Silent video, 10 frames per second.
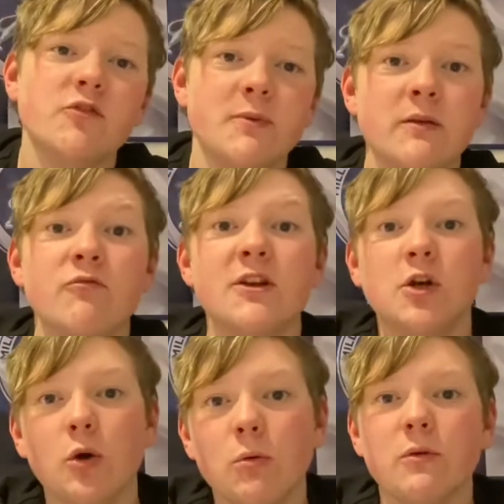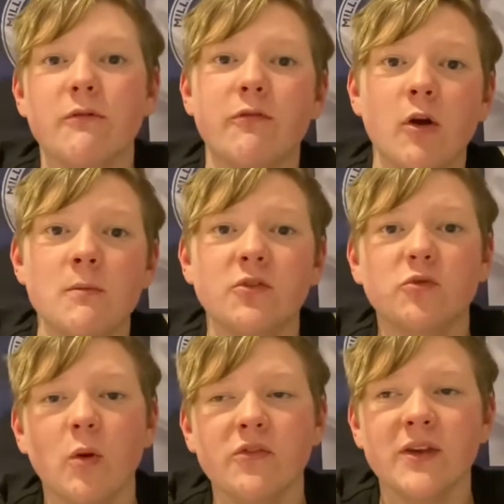being recalled from
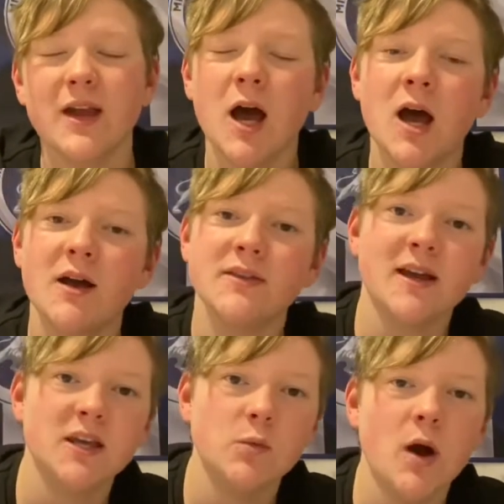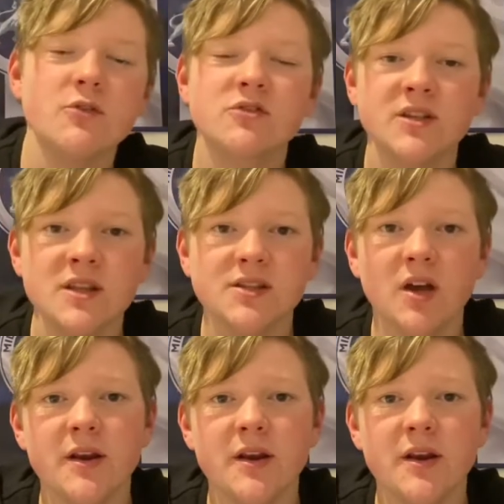Swansea. Naki Wells is in the side.